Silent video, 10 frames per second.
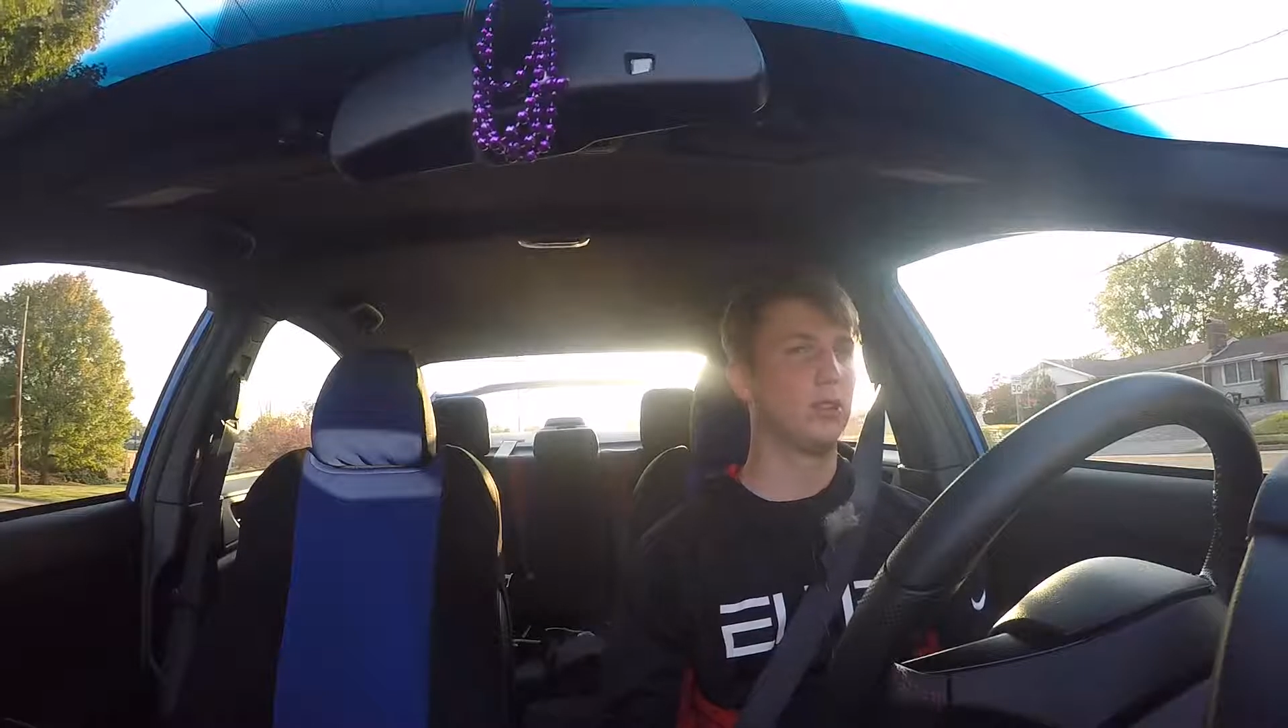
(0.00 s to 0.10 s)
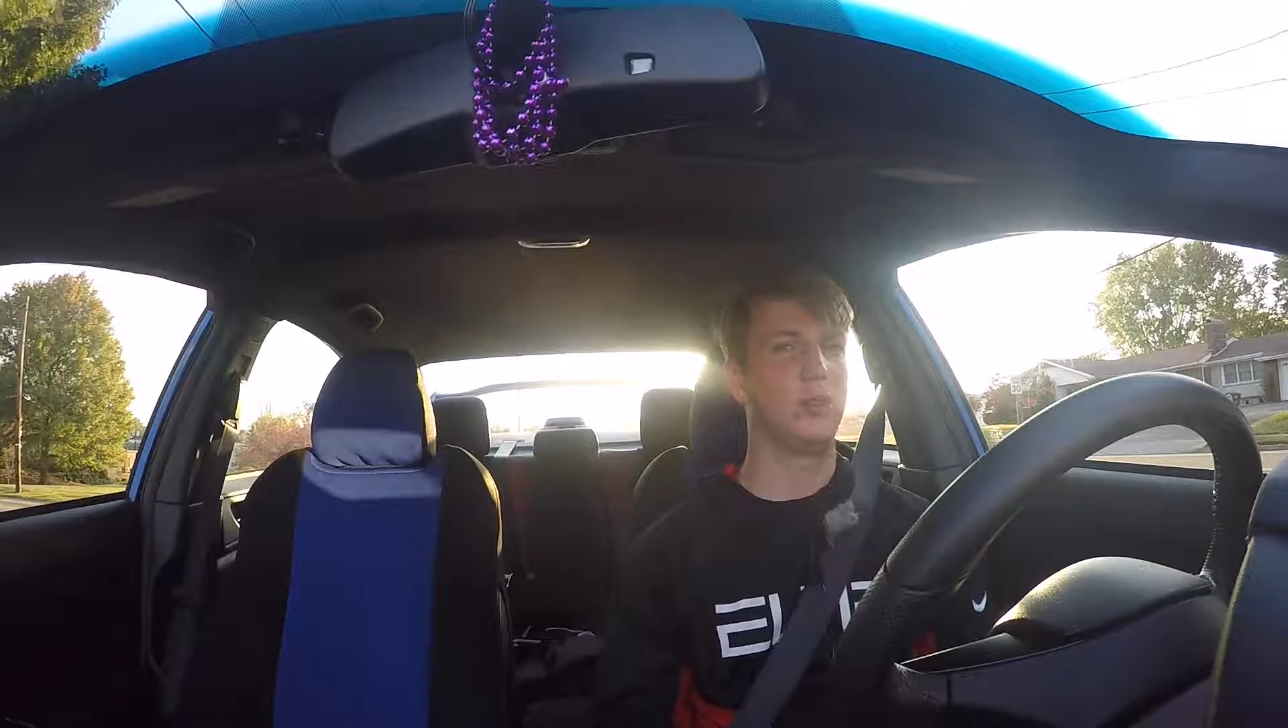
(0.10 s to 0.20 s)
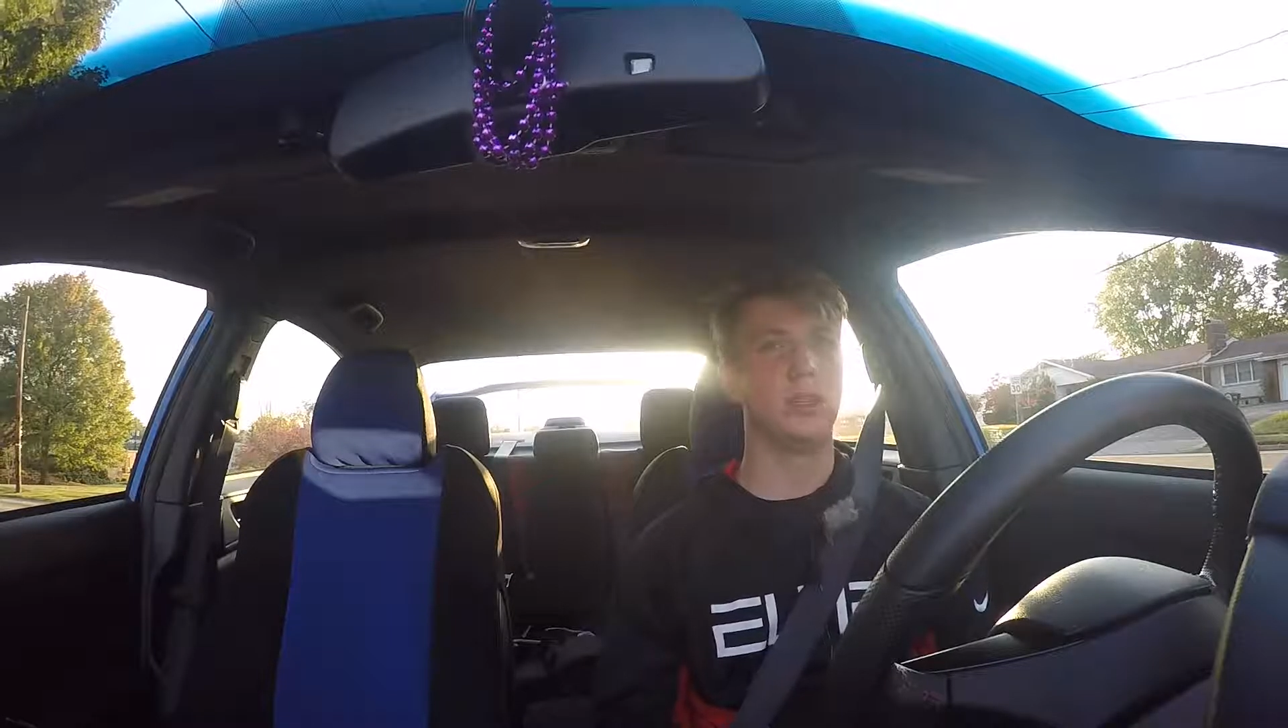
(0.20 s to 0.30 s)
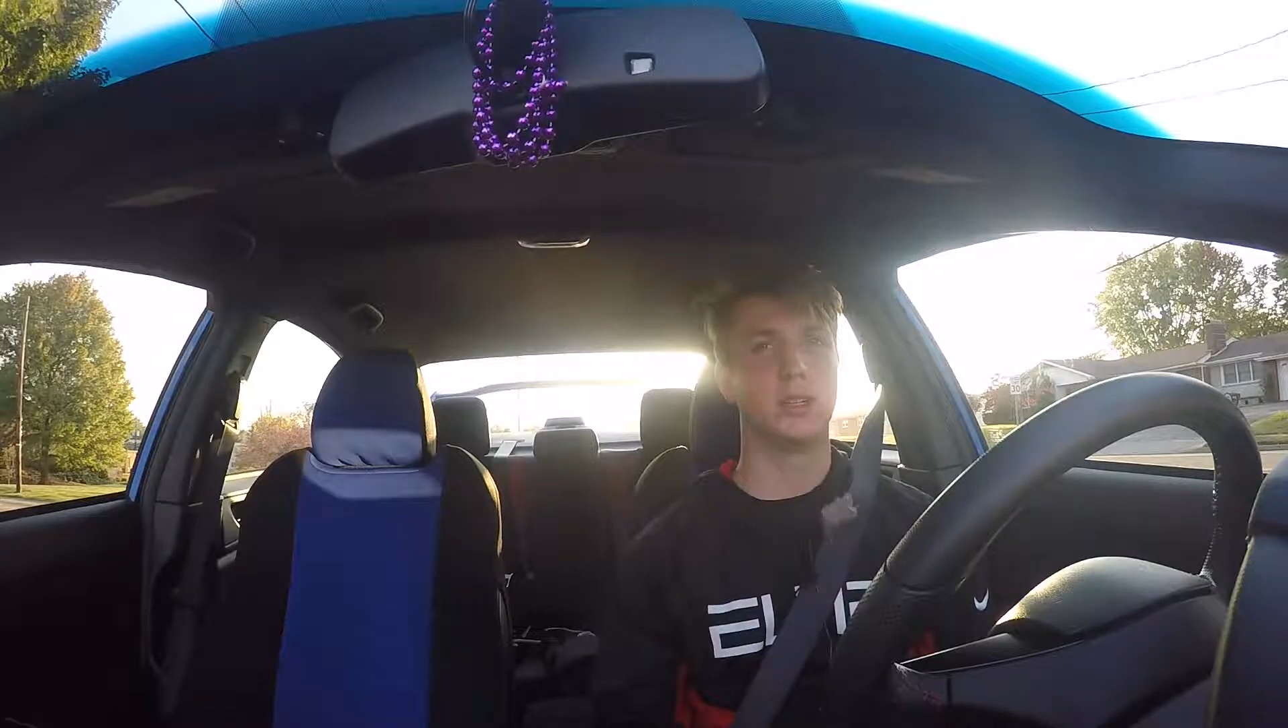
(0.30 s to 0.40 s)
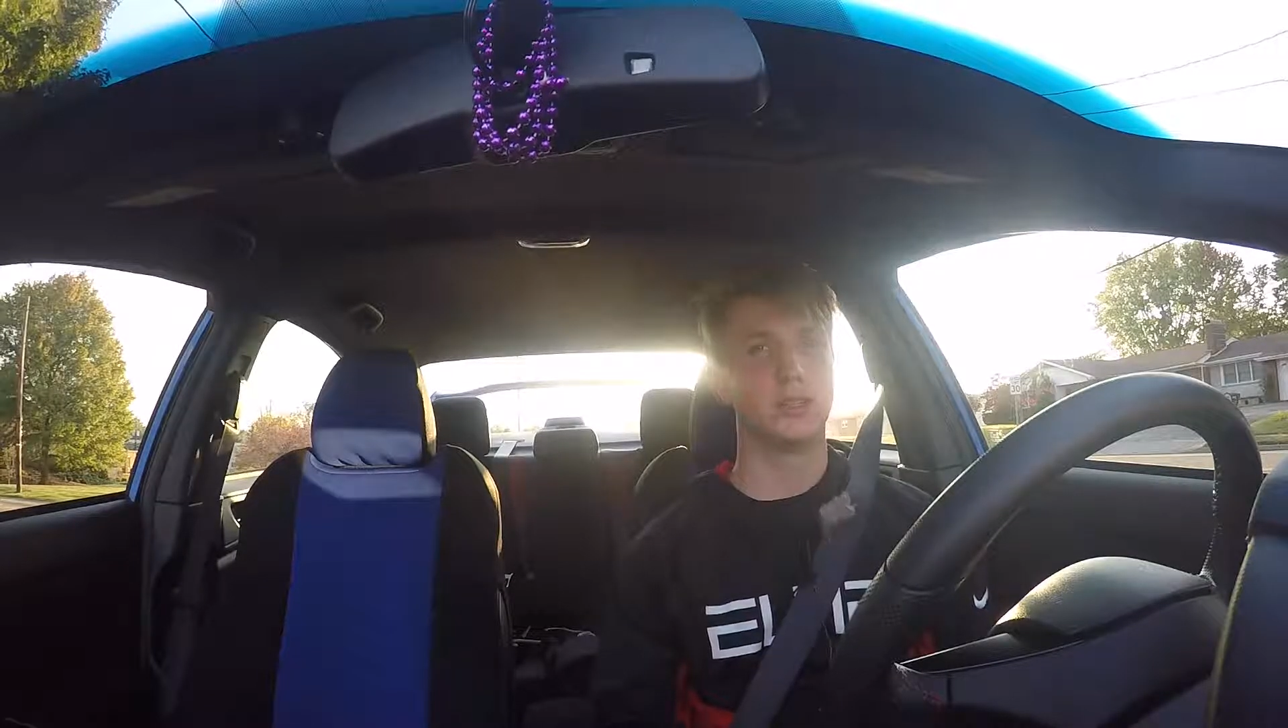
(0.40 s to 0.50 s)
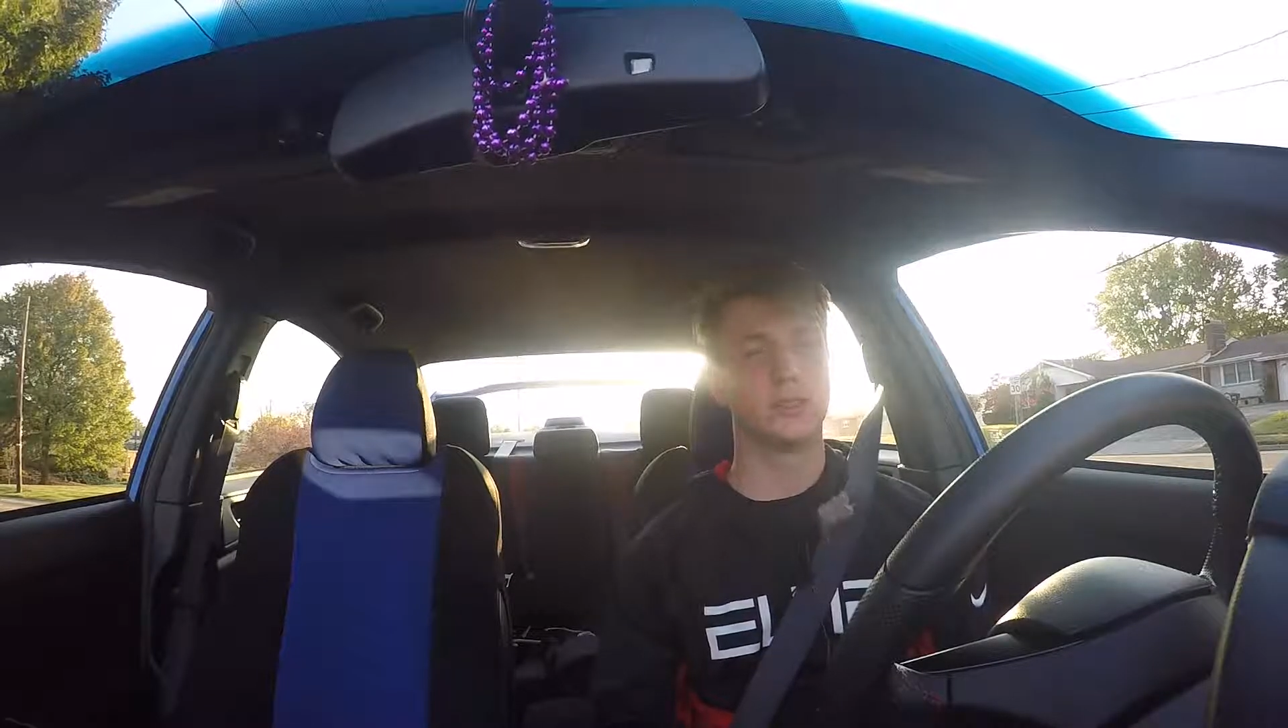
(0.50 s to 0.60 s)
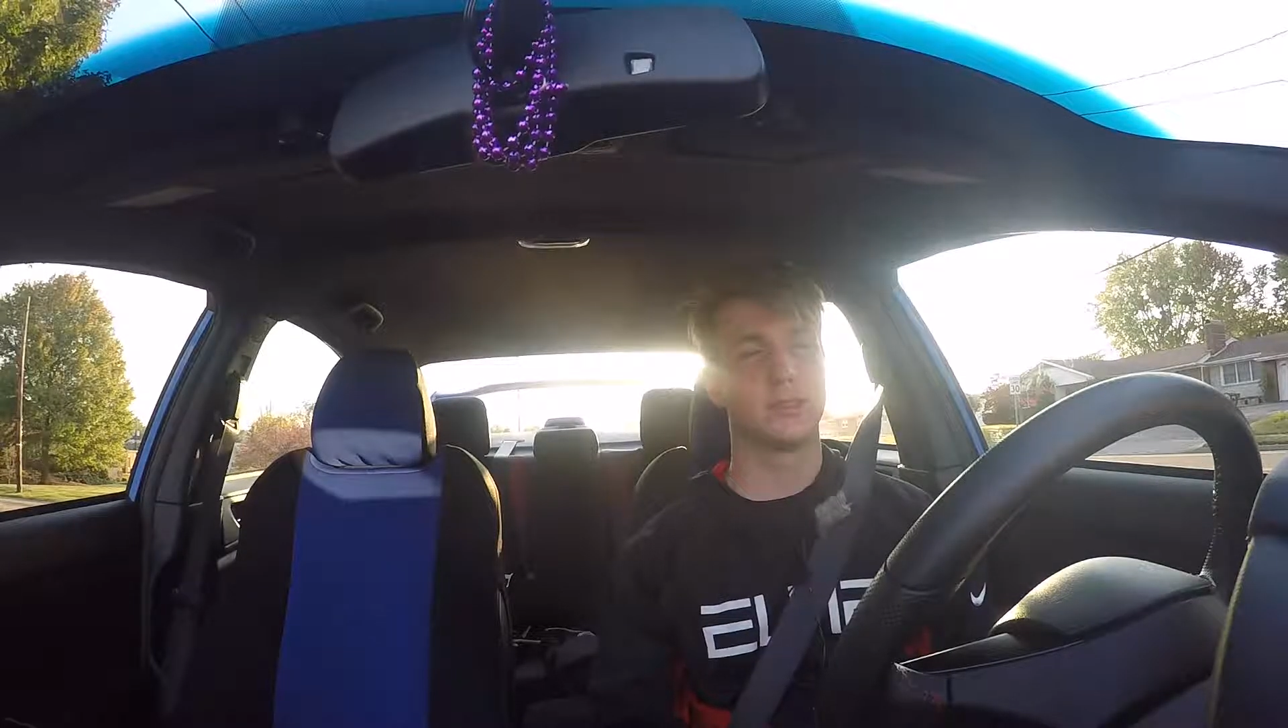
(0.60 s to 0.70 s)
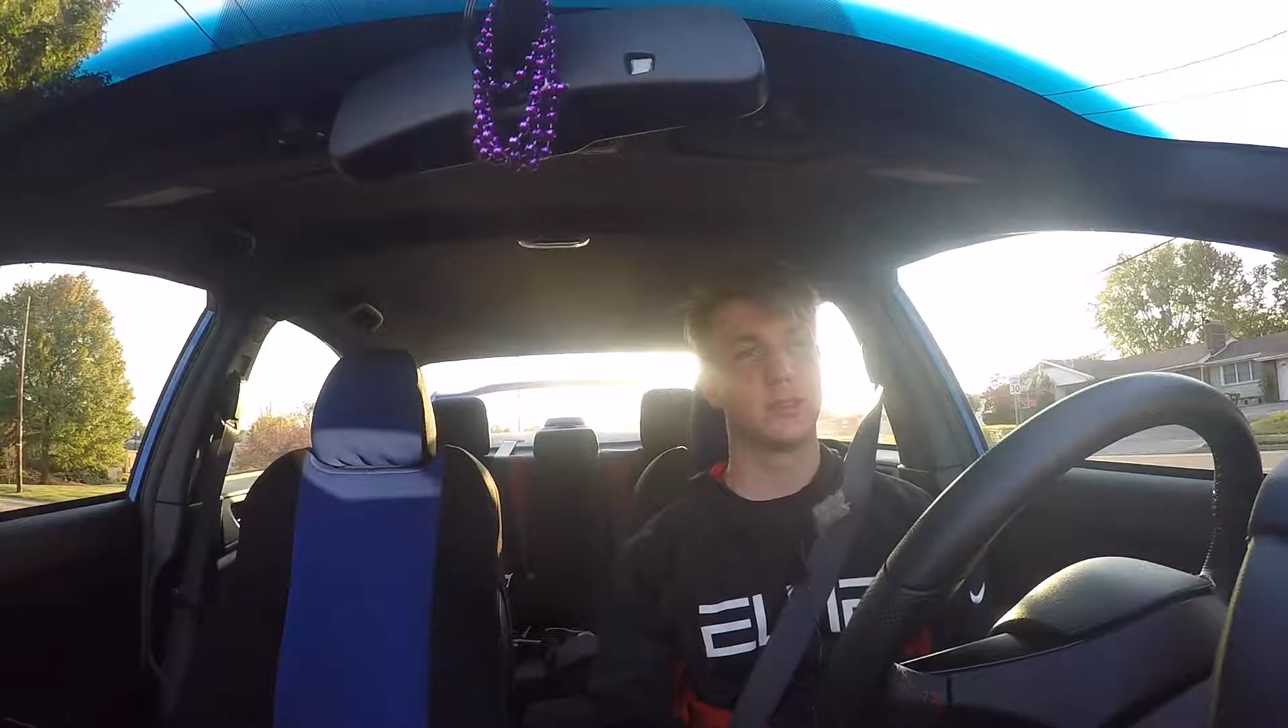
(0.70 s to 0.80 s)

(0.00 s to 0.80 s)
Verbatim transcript: two years.